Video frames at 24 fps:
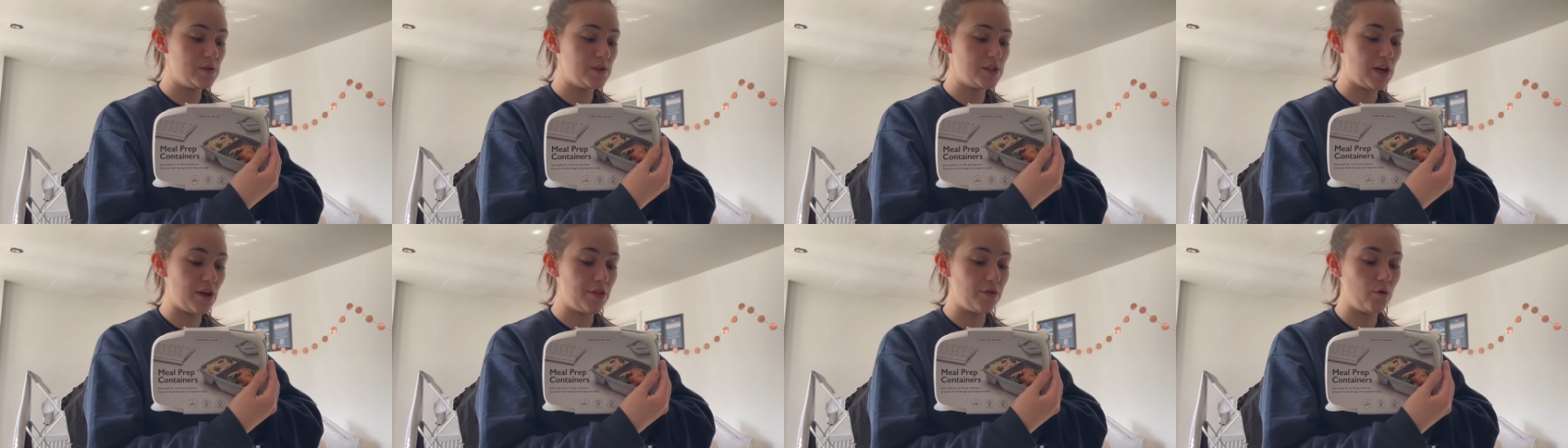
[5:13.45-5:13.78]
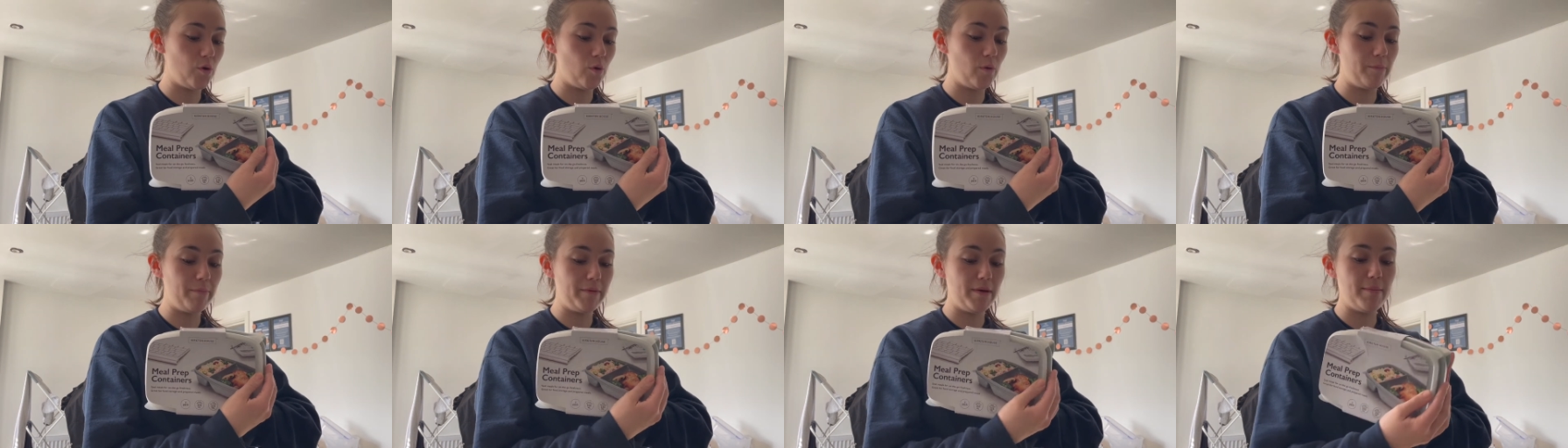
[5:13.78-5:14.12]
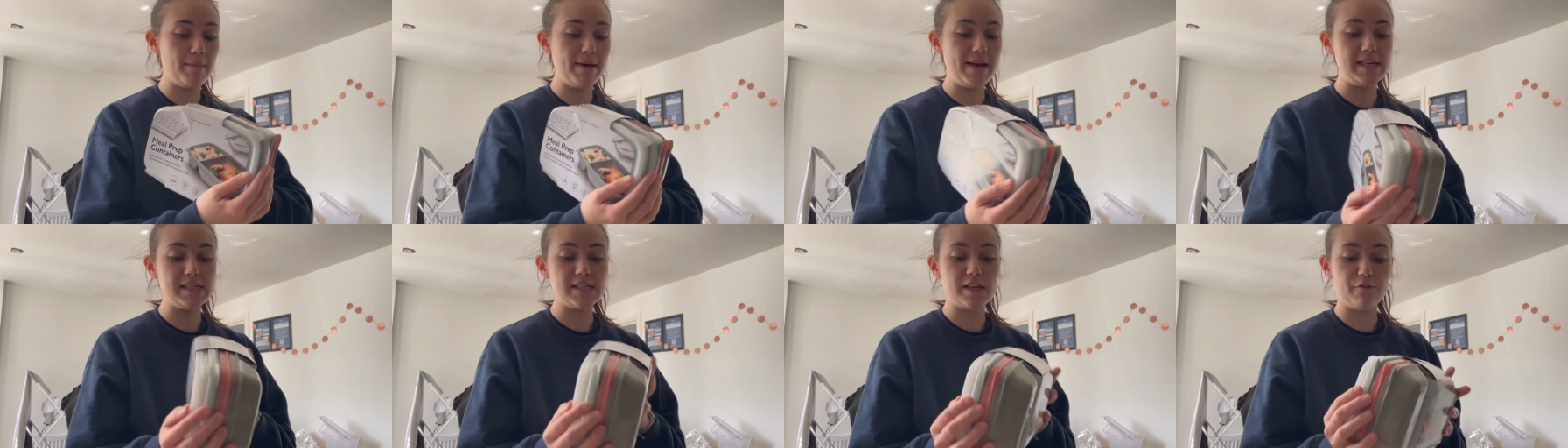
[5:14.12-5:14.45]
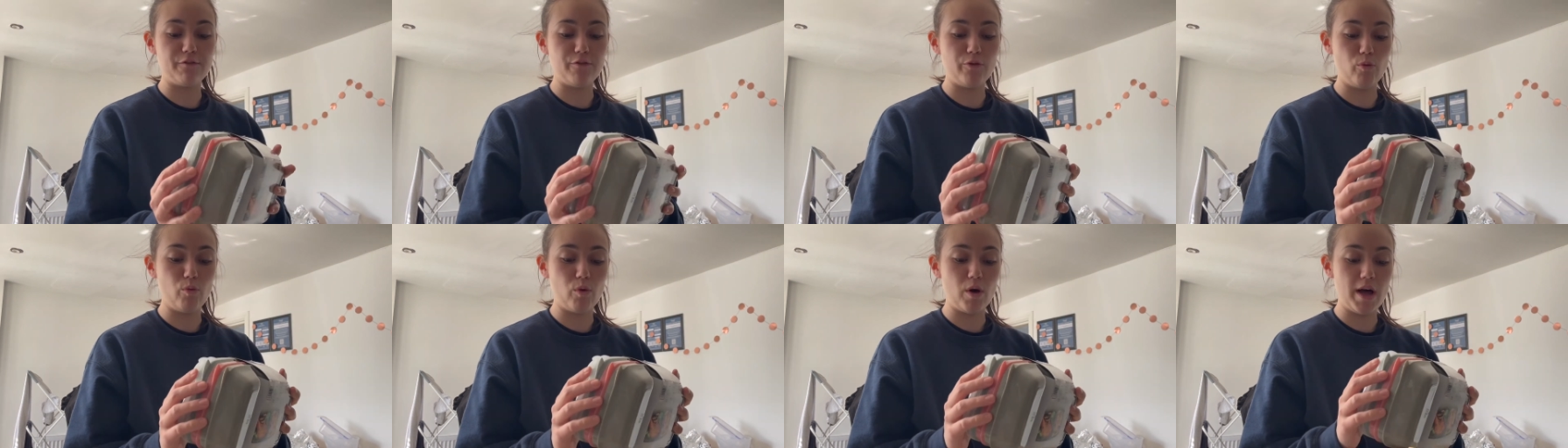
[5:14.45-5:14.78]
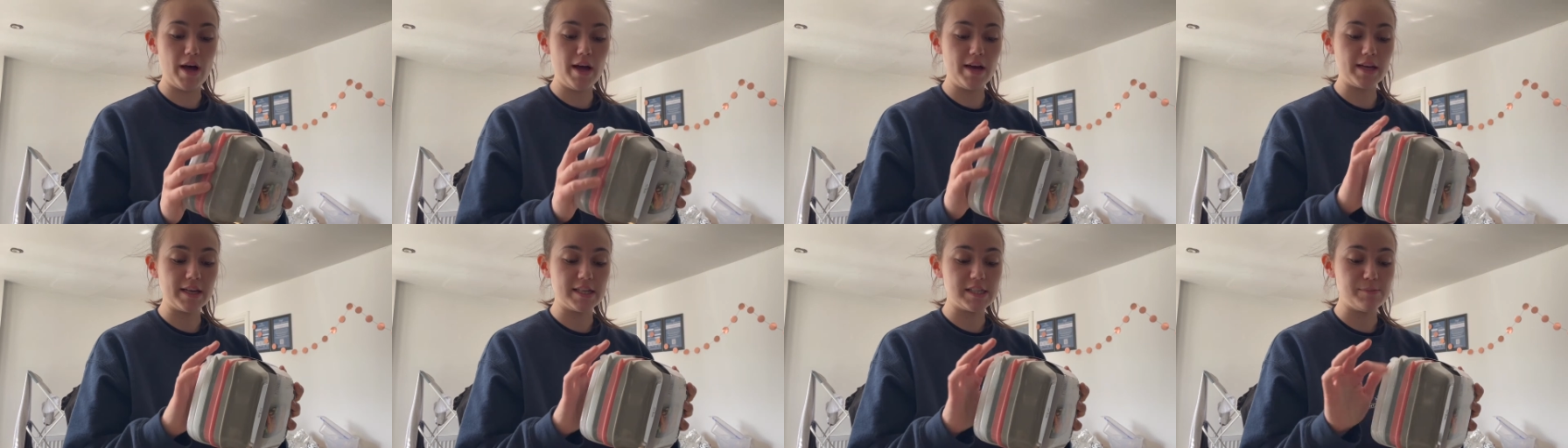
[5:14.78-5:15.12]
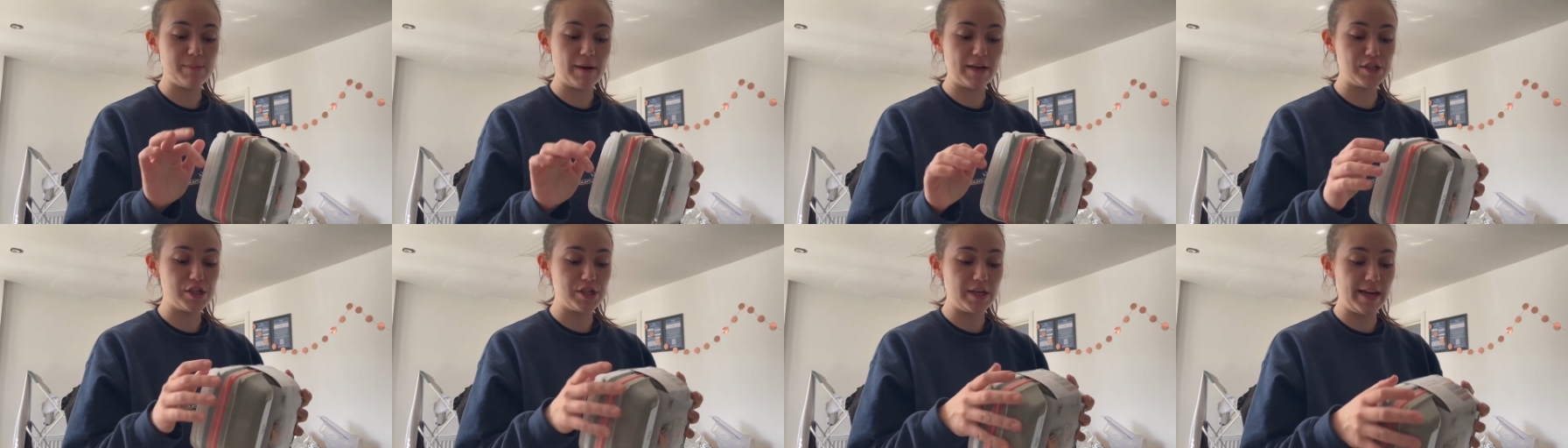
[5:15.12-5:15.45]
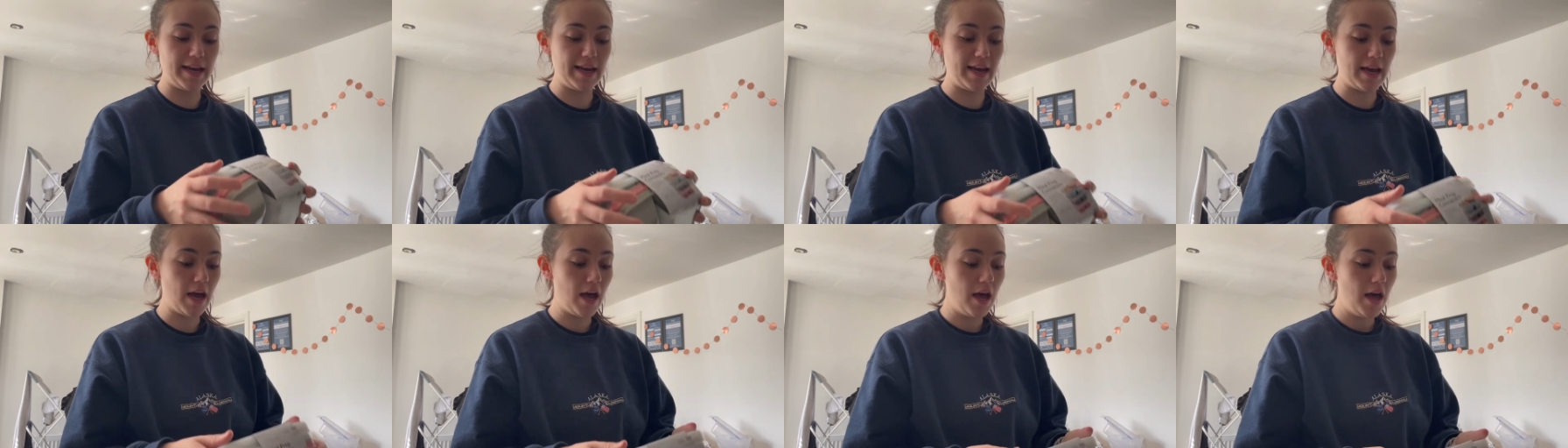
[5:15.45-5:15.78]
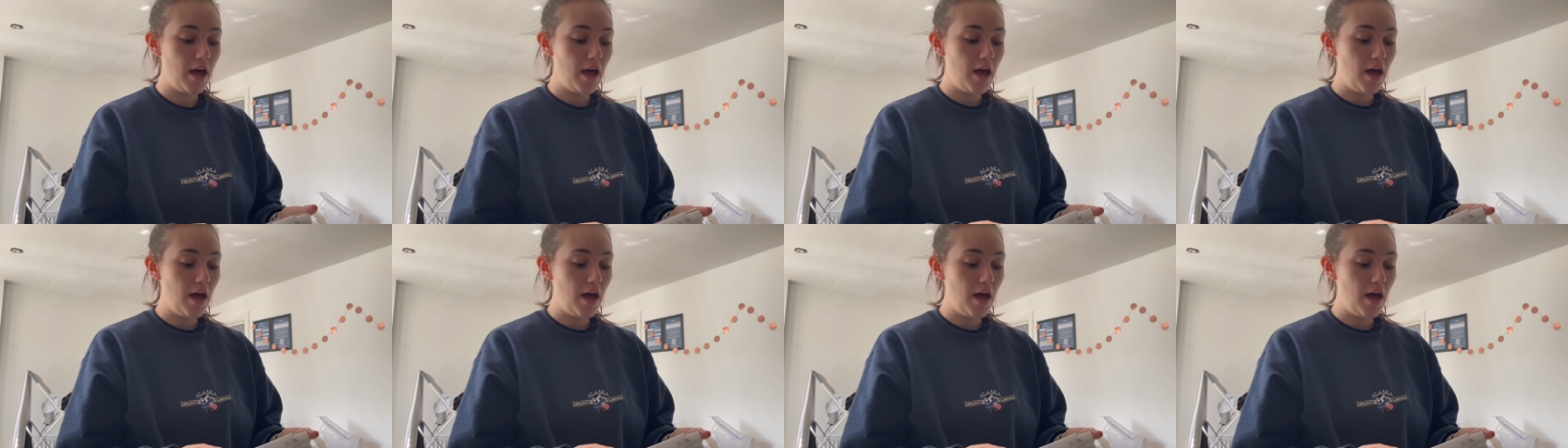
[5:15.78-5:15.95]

which I thought would be amazing for work, especially